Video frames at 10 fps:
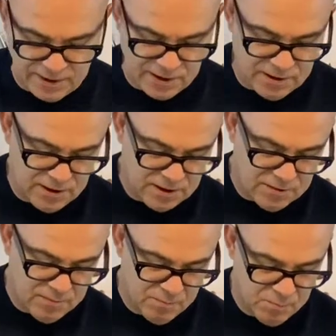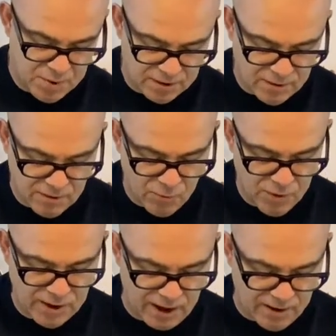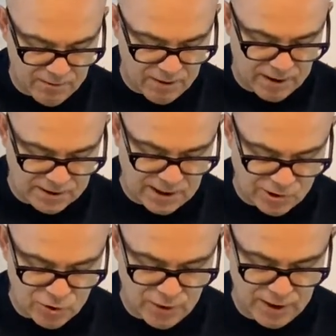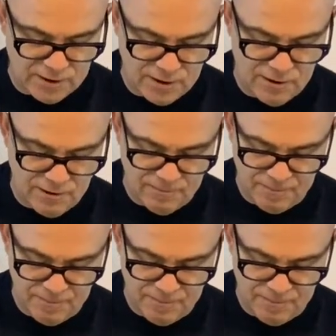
it is, but without exaggerating.